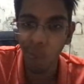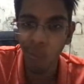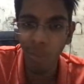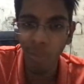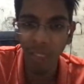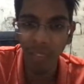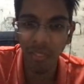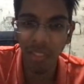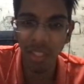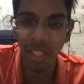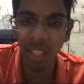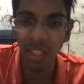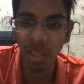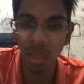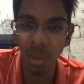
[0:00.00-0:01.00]

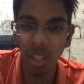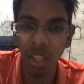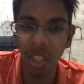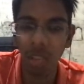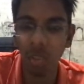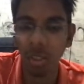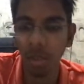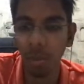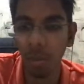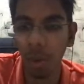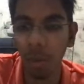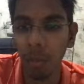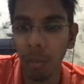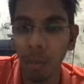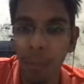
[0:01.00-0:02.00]
f6. Rook here was the
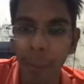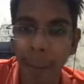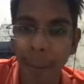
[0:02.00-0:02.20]
problem.